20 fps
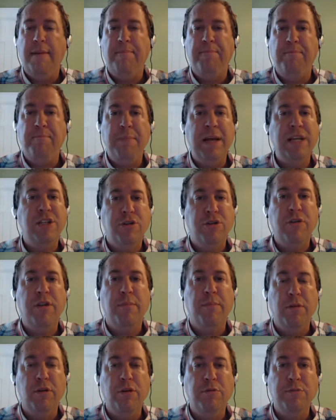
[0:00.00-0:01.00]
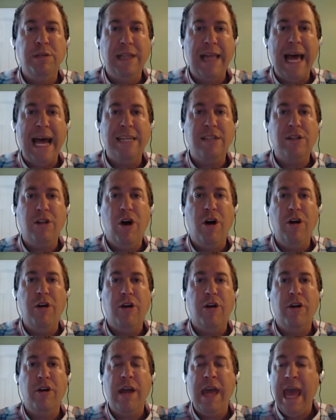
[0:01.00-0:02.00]
make sure the blooms last
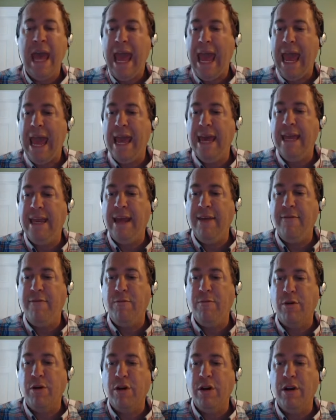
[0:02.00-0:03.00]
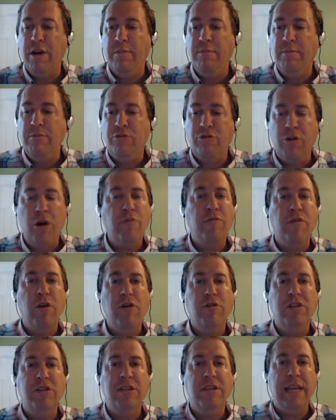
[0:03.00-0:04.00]
longer. And if we're going to grow
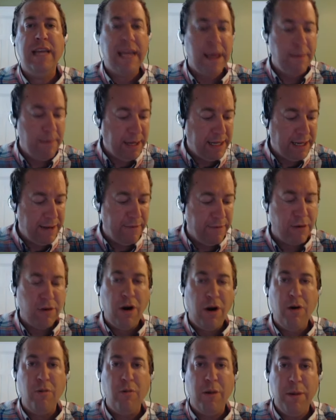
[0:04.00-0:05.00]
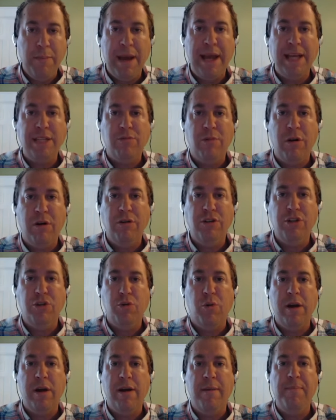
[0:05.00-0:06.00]
roses, they can be difficult. We may as well
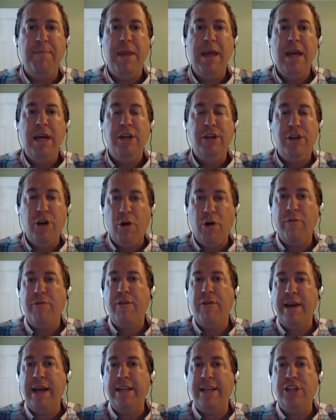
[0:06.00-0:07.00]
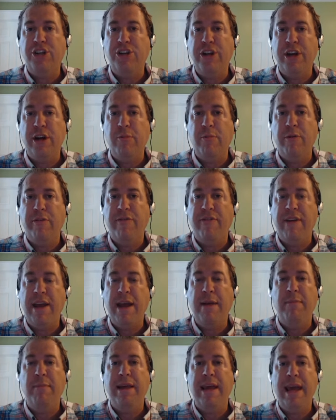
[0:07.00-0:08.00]
enjoy them. Don't forget to share them with
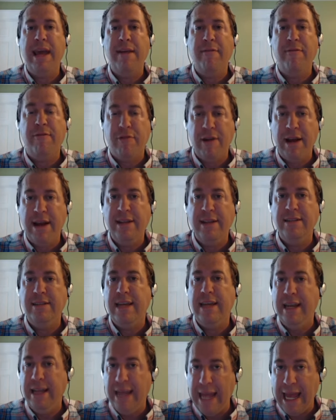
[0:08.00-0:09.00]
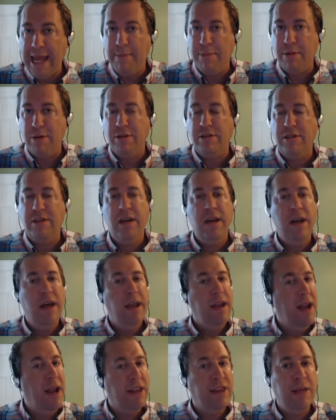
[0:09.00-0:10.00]
family and friends and neighbors.
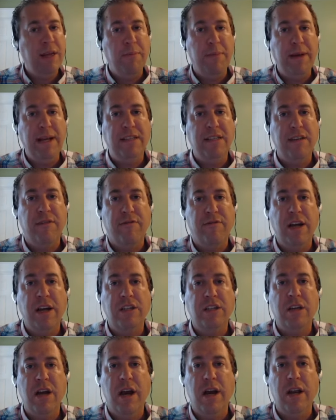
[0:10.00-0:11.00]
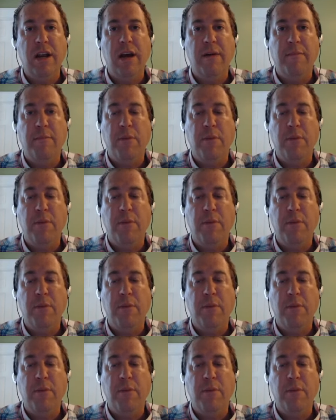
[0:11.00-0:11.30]
Nothing beats a fresh cut of